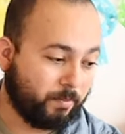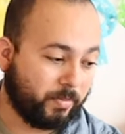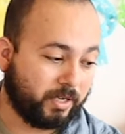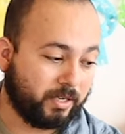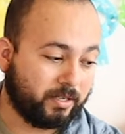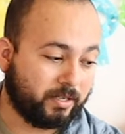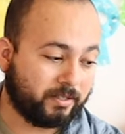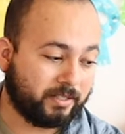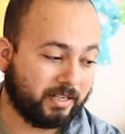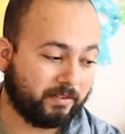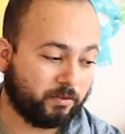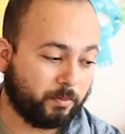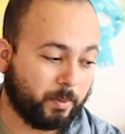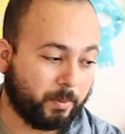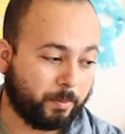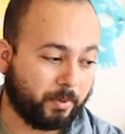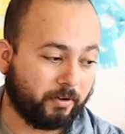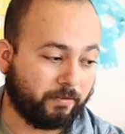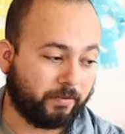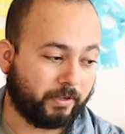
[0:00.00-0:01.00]
But it doesn't have to
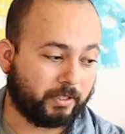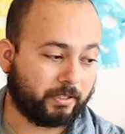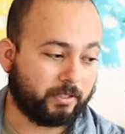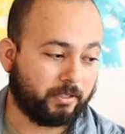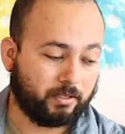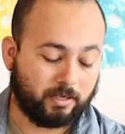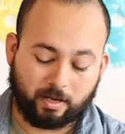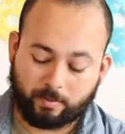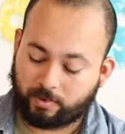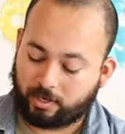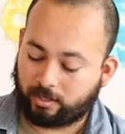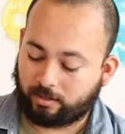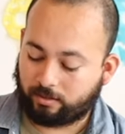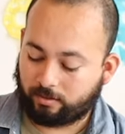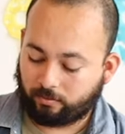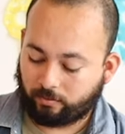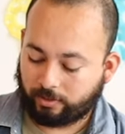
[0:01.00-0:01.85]
be perfect. I mean,